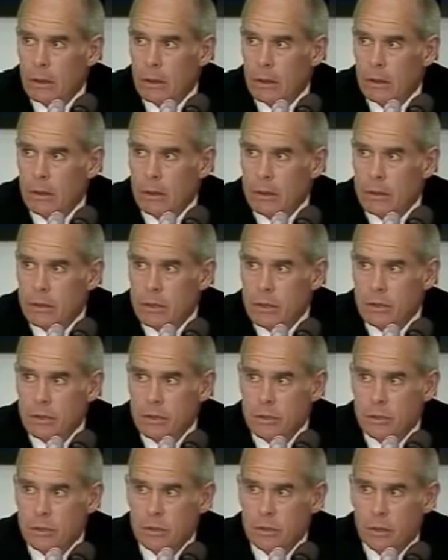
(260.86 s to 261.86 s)
in the
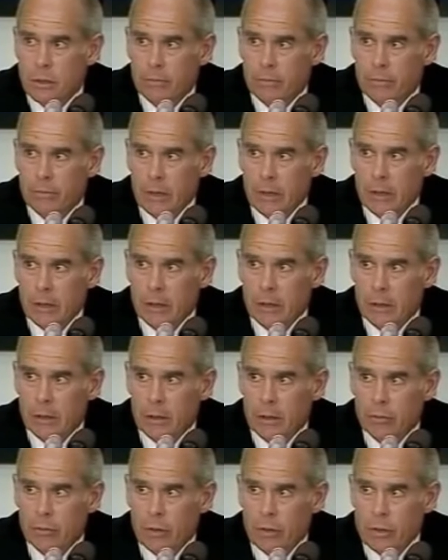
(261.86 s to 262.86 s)
existence of the
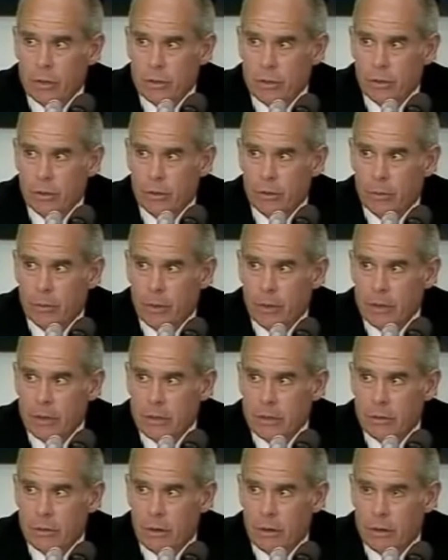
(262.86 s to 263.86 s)
Congressional Human
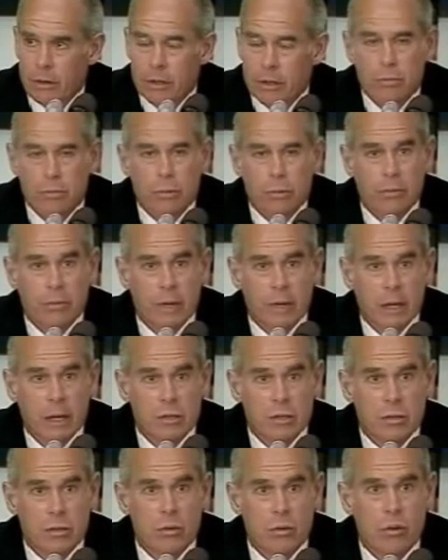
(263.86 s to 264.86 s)
Rights Caucus, we've
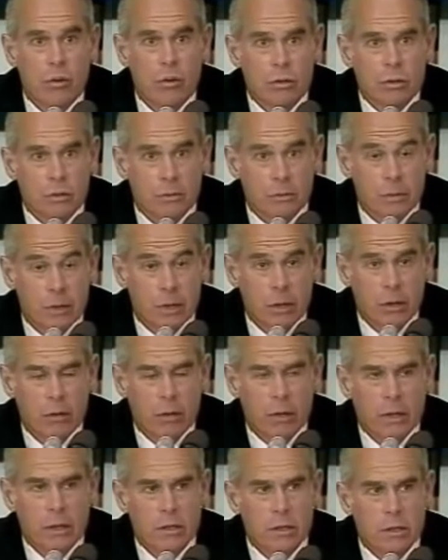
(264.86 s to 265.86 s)
had scores of
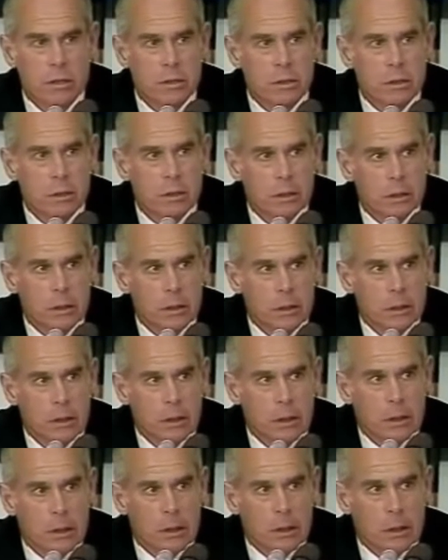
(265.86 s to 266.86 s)
hearings
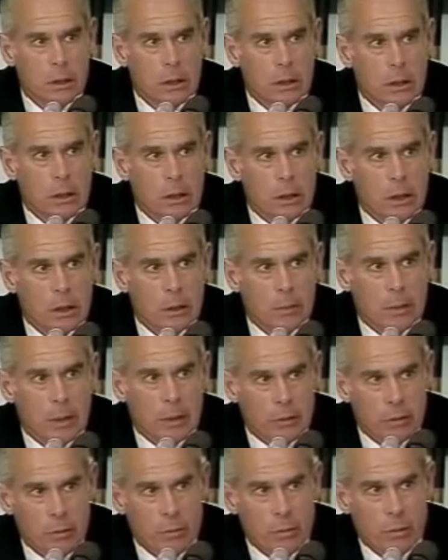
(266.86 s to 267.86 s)

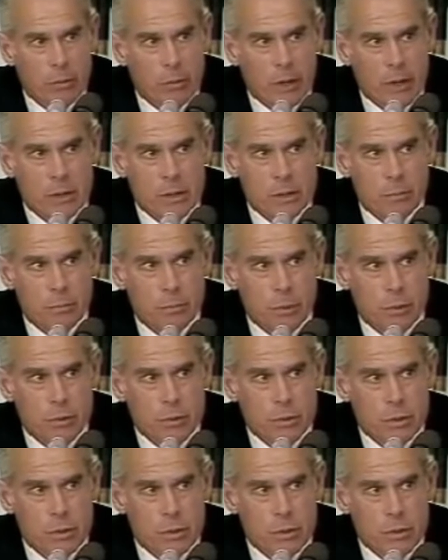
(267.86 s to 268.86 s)
about human rights
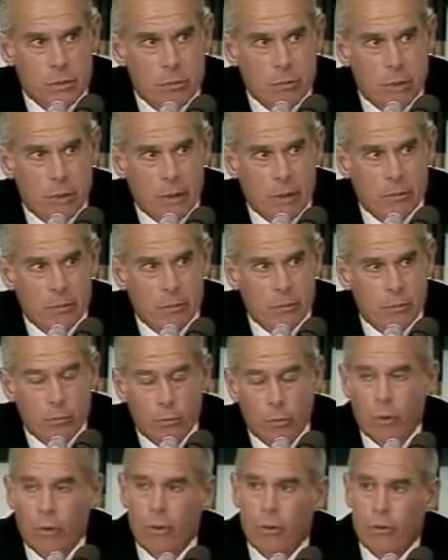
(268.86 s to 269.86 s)
abuses throughout the
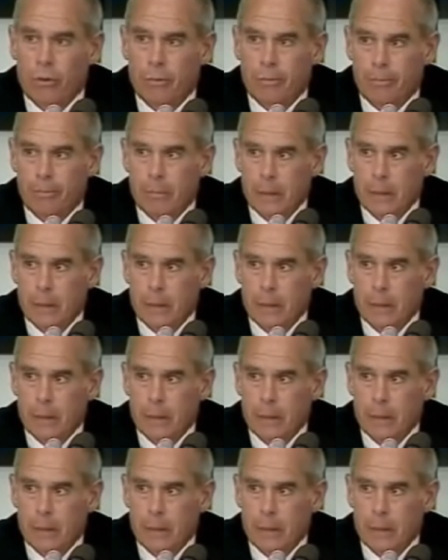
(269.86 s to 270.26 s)
world.